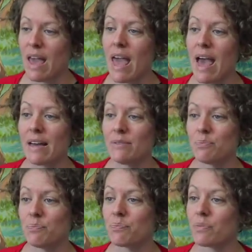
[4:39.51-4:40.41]

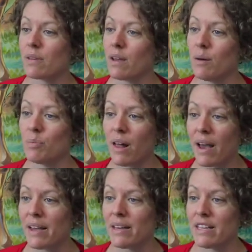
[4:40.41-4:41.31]
and
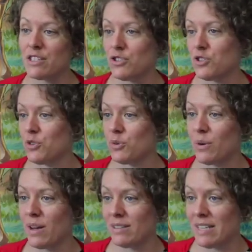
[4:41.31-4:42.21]
apply it
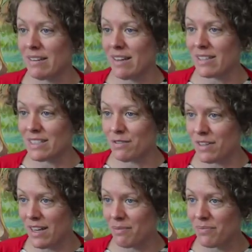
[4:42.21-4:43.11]
into a daily
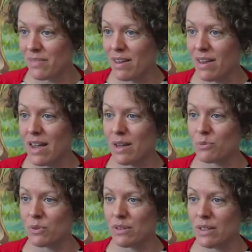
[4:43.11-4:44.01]
activity and
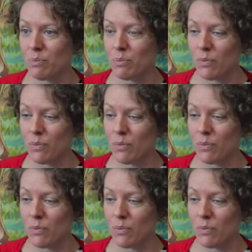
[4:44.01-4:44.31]
really